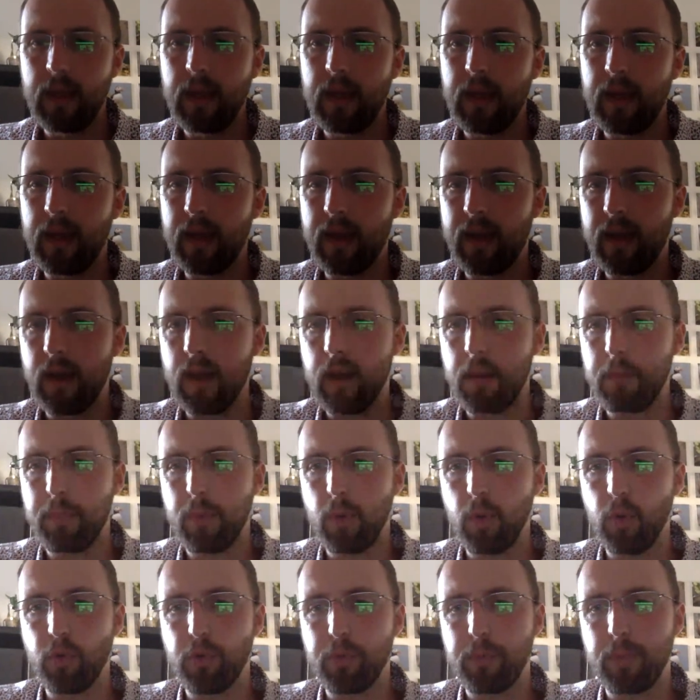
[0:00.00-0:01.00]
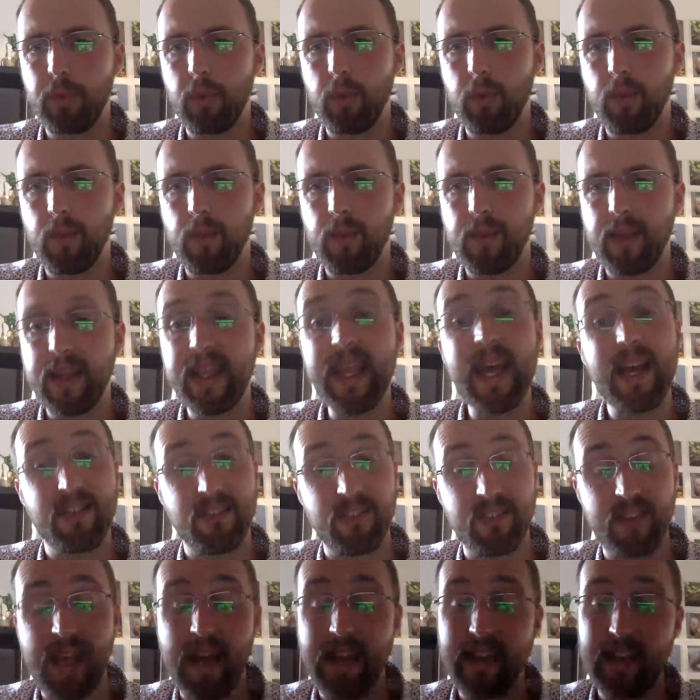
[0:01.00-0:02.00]
Paul's put, will that?
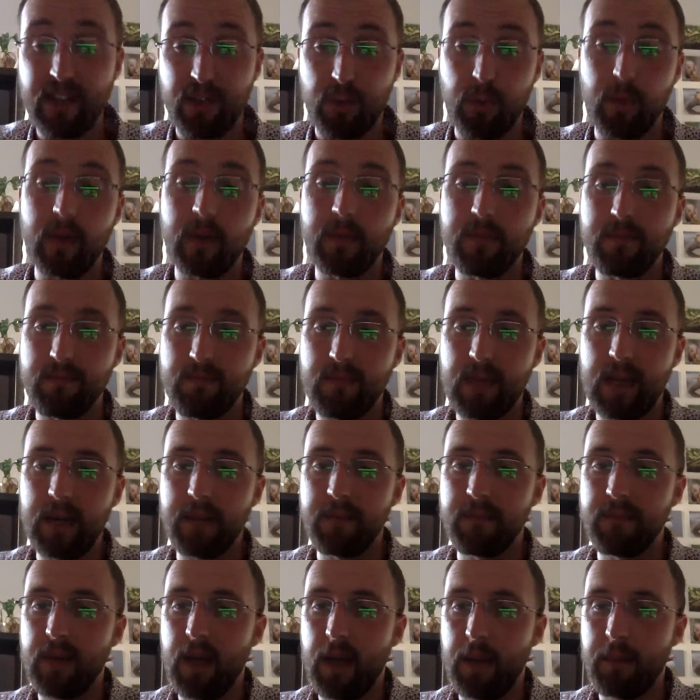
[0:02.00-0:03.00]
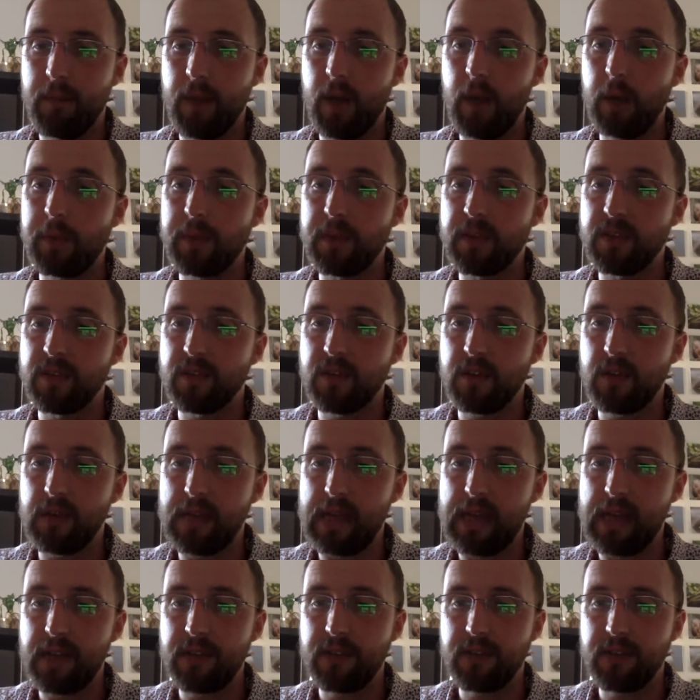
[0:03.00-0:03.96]
Yes, yeah, that's where I'm hoping to do that.